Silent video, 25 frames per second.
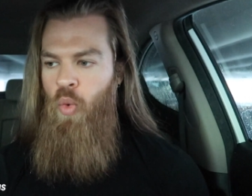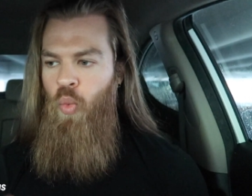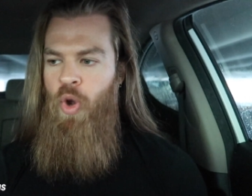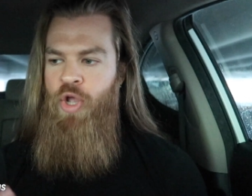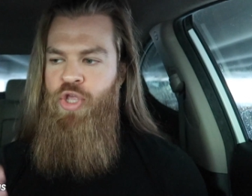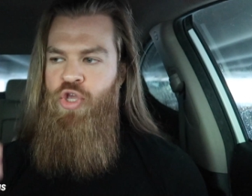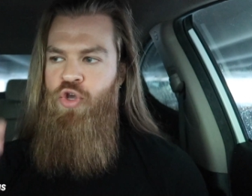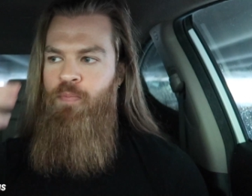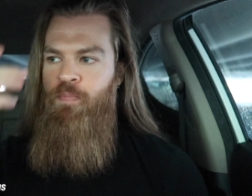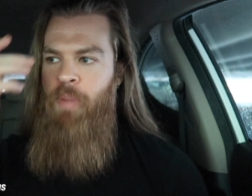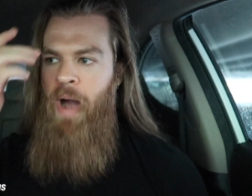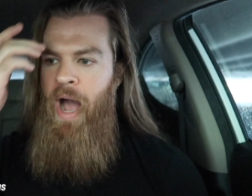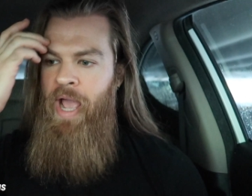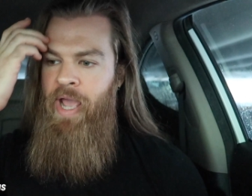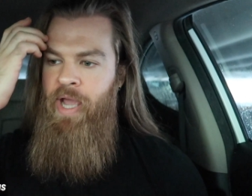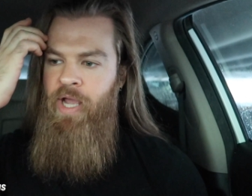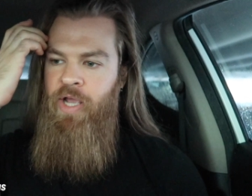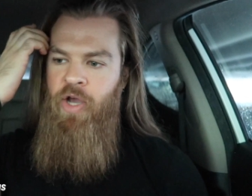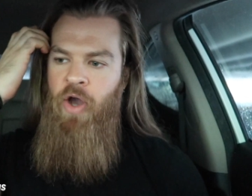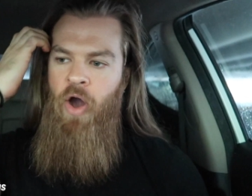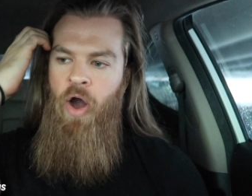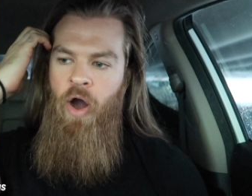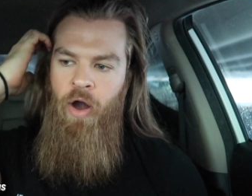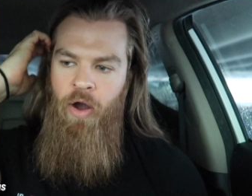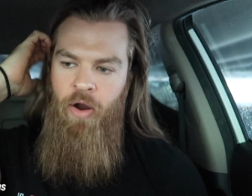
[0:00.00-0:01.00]
When you buy a
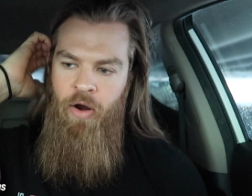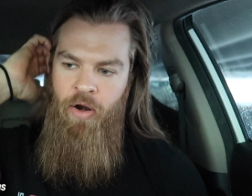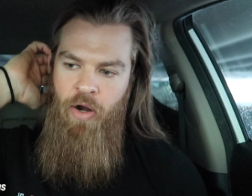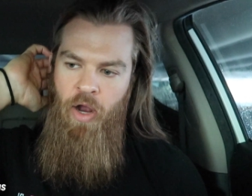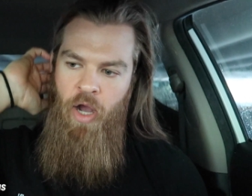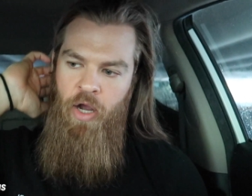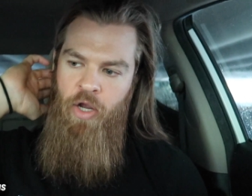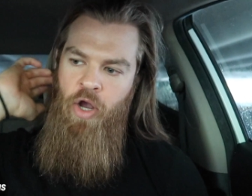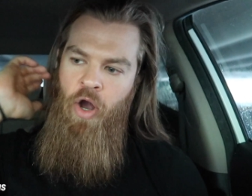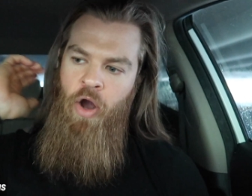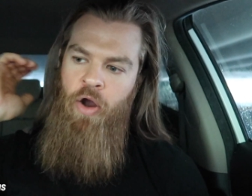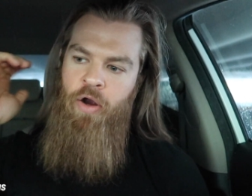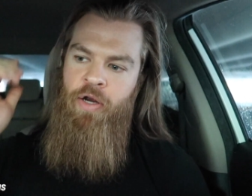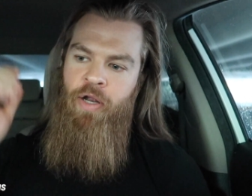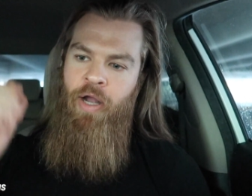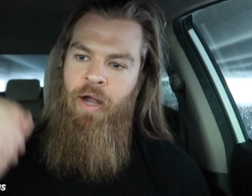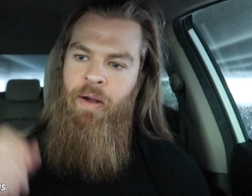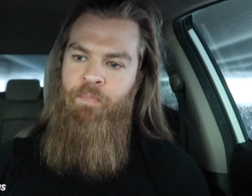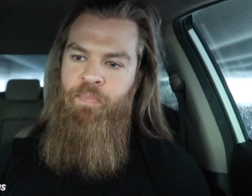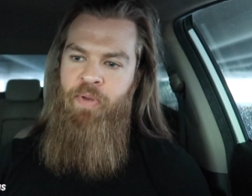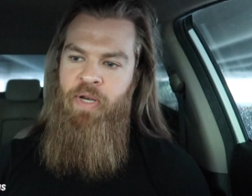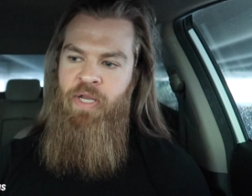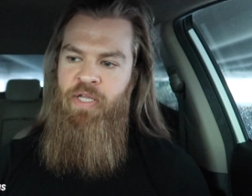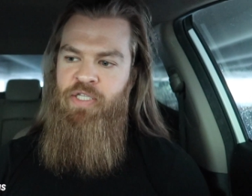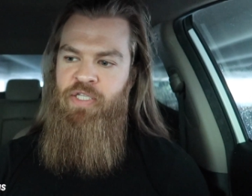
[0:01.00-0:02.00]
car
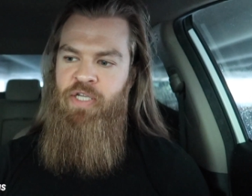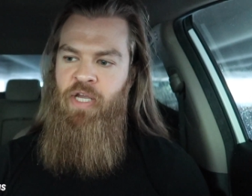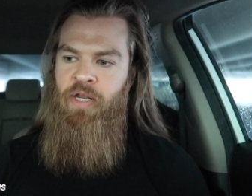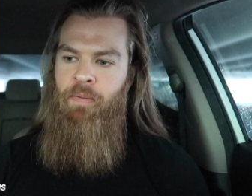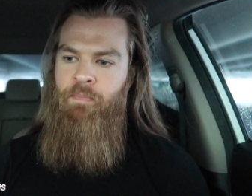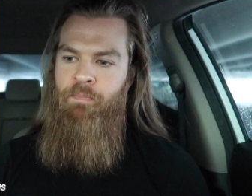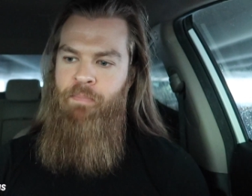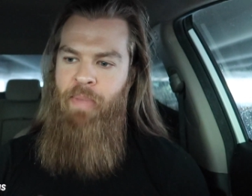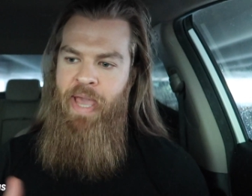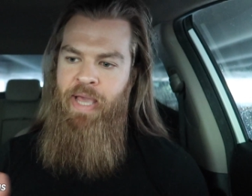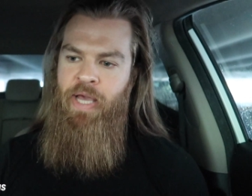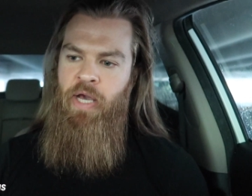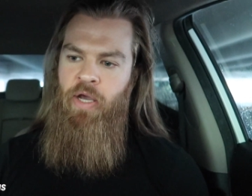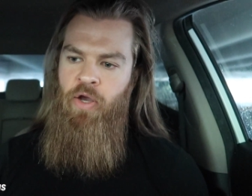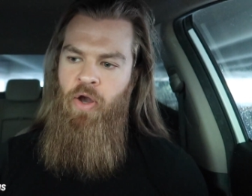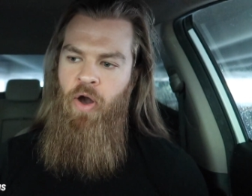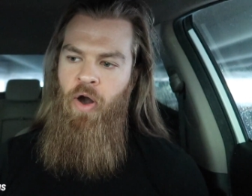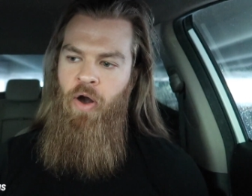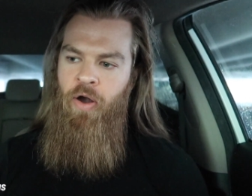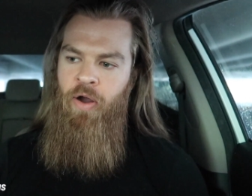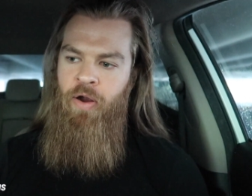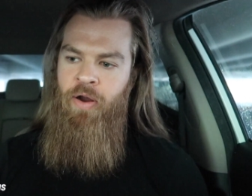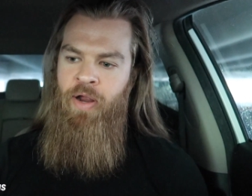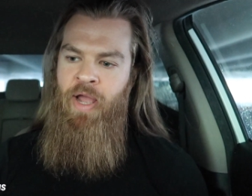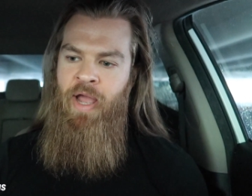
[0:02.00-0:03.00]
company is gonna make a
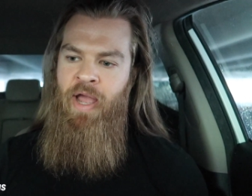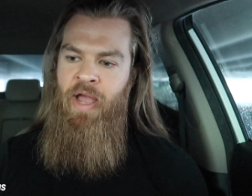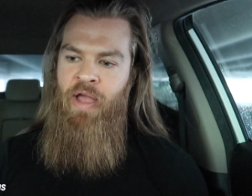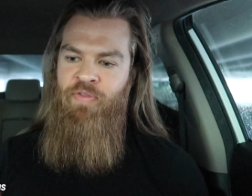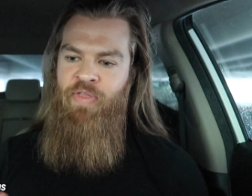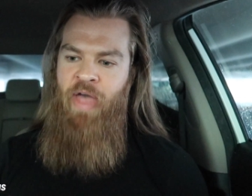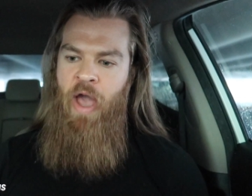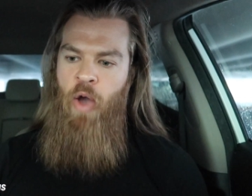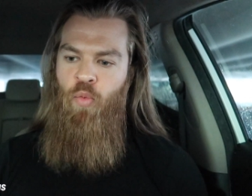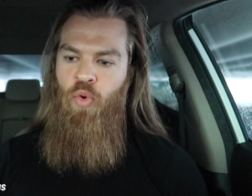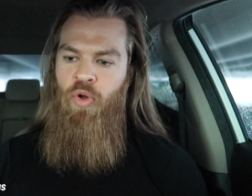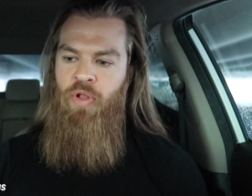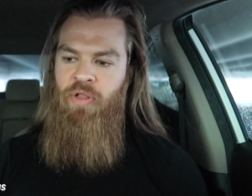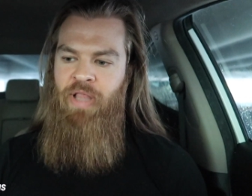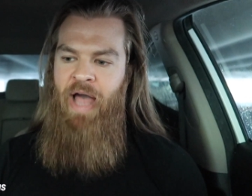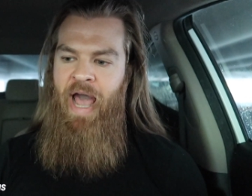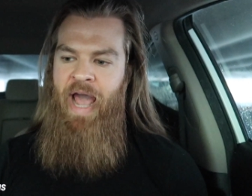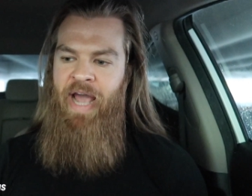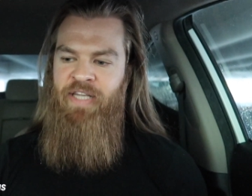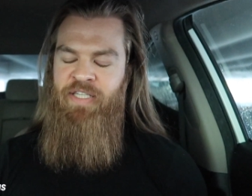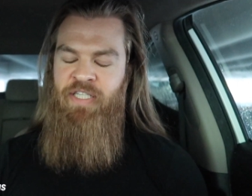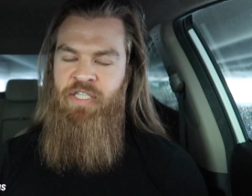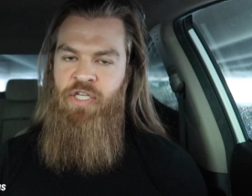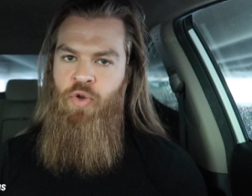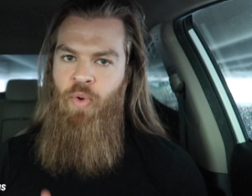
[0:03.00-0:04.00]
car that will
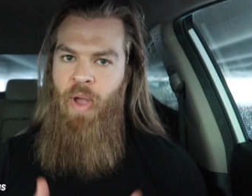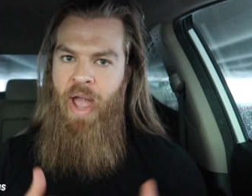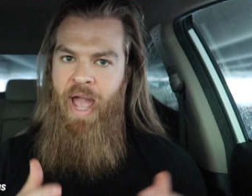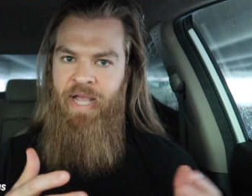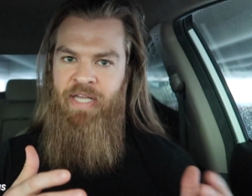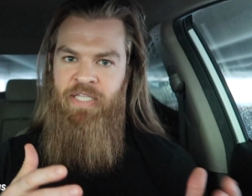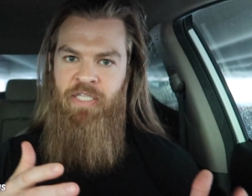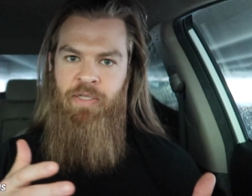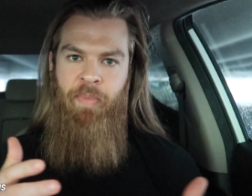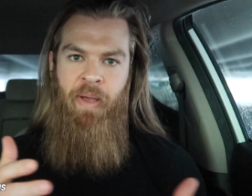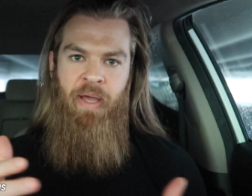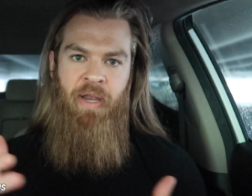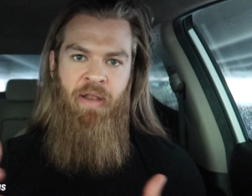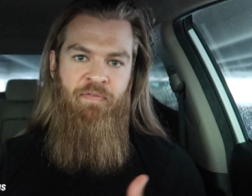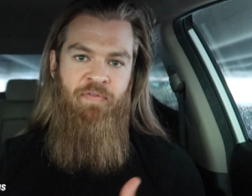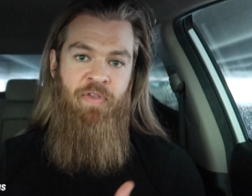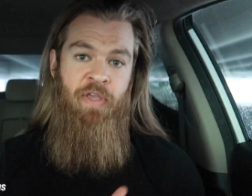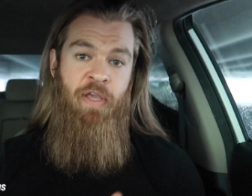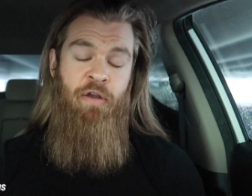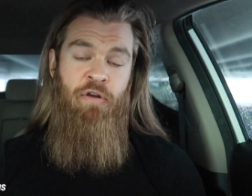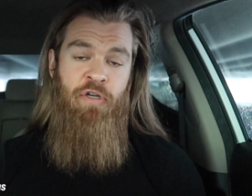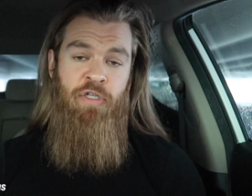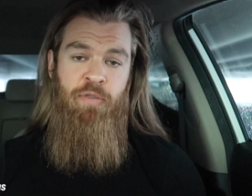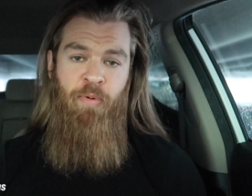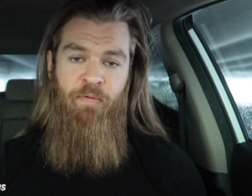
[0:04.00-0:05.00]
last you X amount of
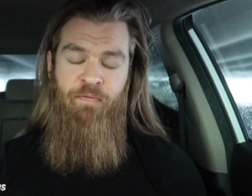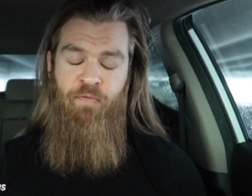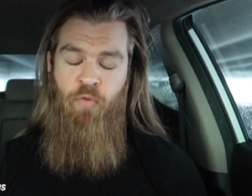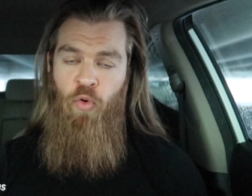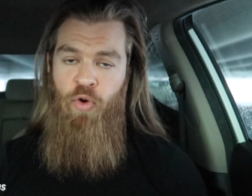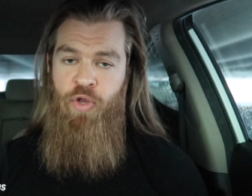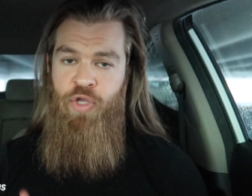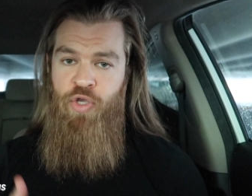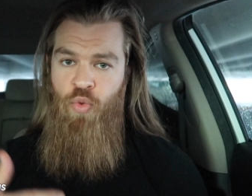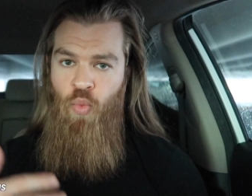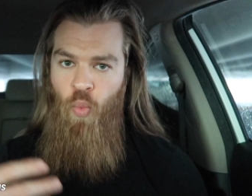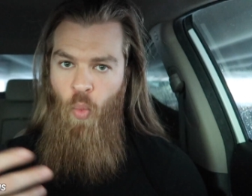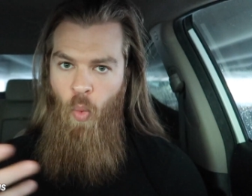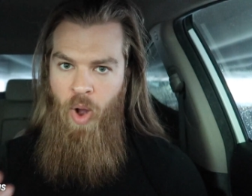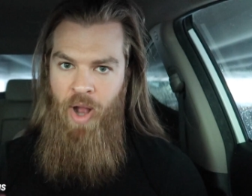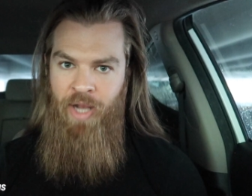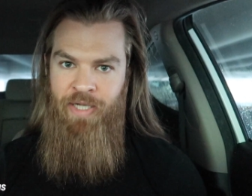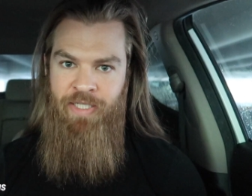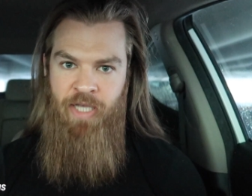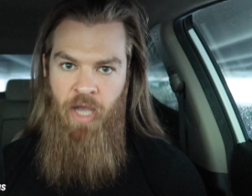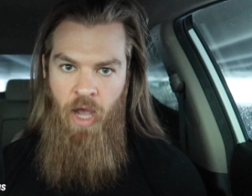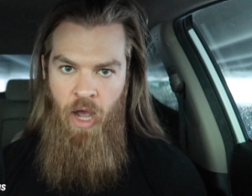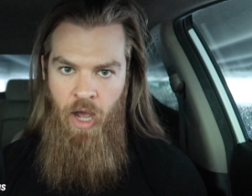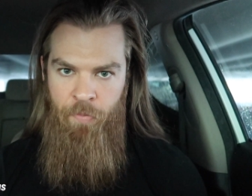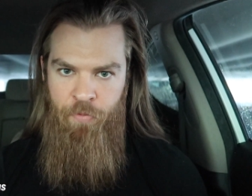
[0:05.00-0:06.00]
years before you
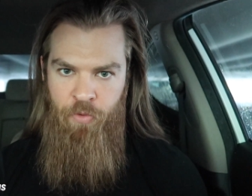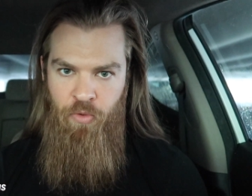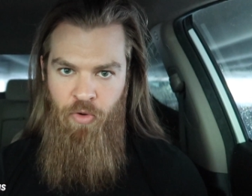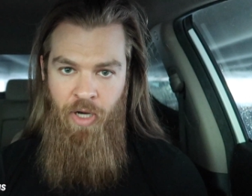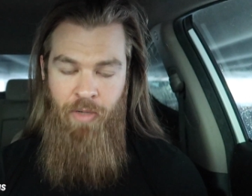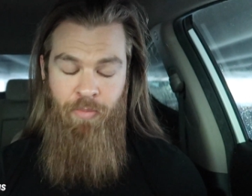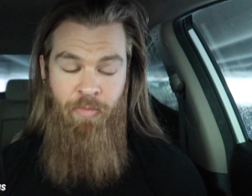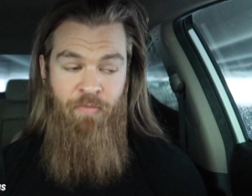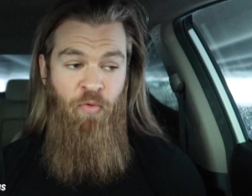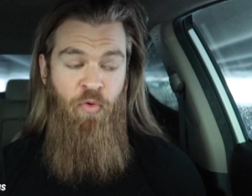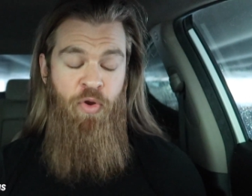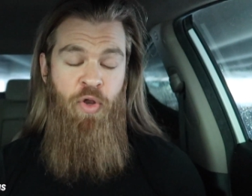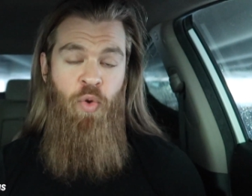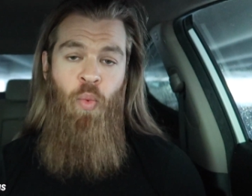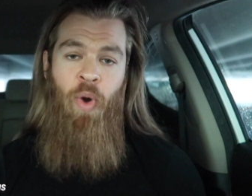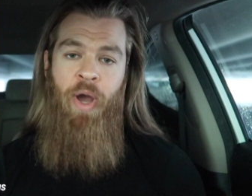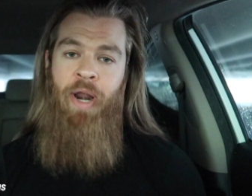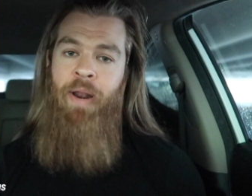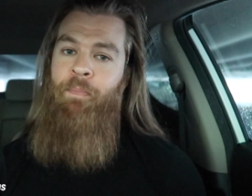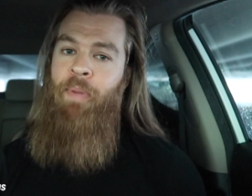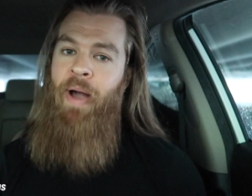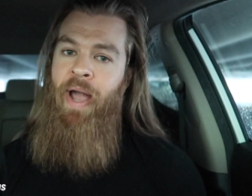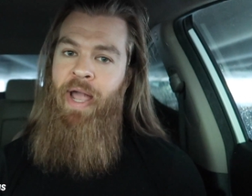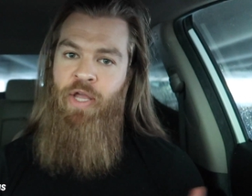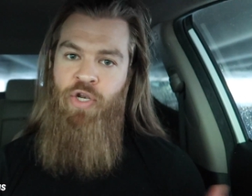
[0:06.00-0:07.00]
want to upgrade, before you
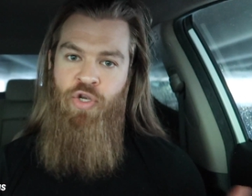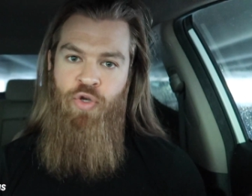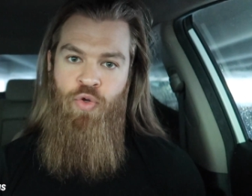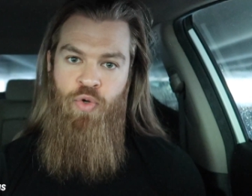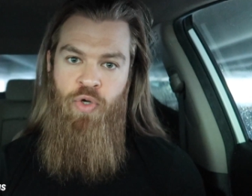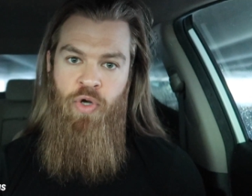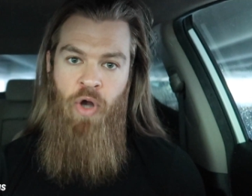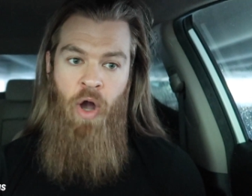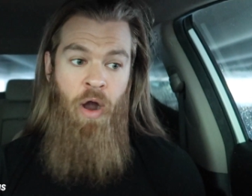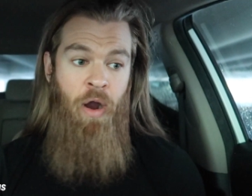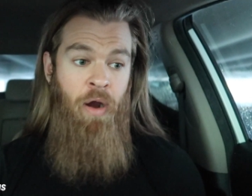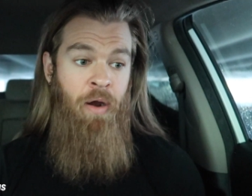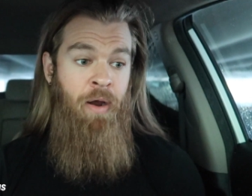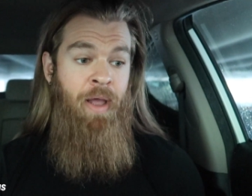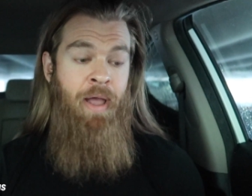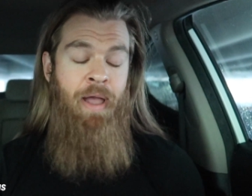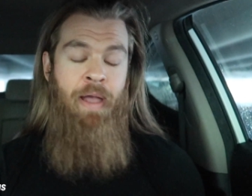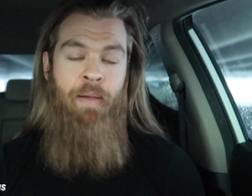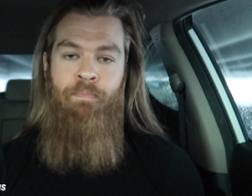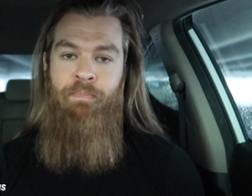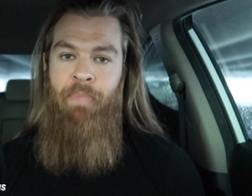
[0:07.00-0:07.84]
wanna buy a new car.